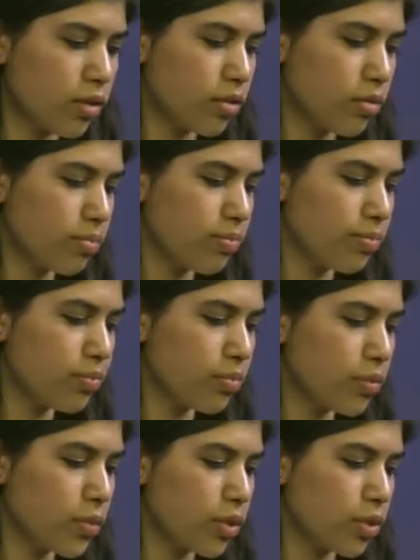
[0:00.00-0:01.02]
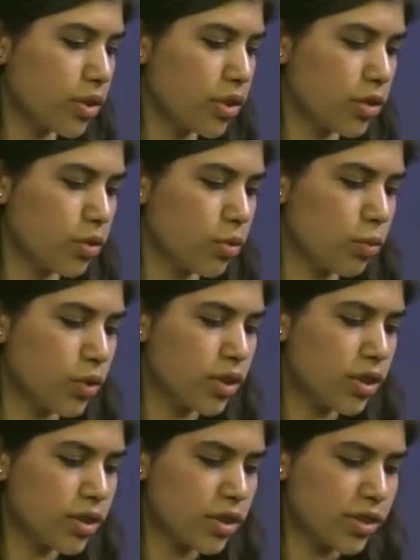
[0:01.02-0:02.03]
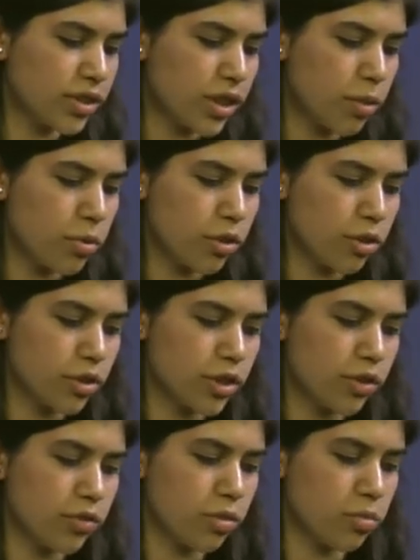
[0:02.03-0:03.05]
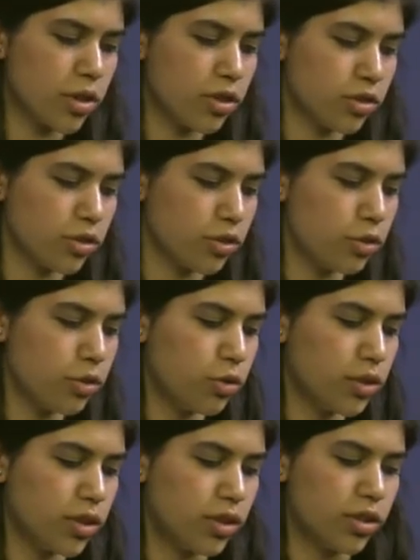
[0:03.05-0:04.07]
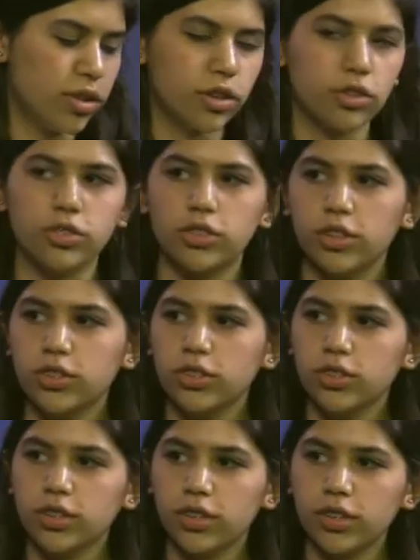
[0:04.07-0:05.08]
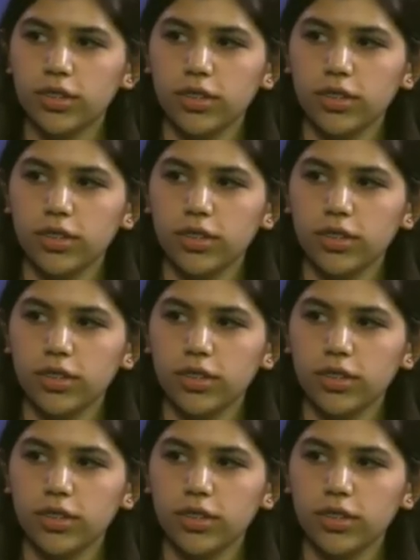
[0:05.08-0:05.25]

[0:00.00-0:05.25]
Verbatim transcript: Um, okay, so what does a typical safety manager do in a construction site?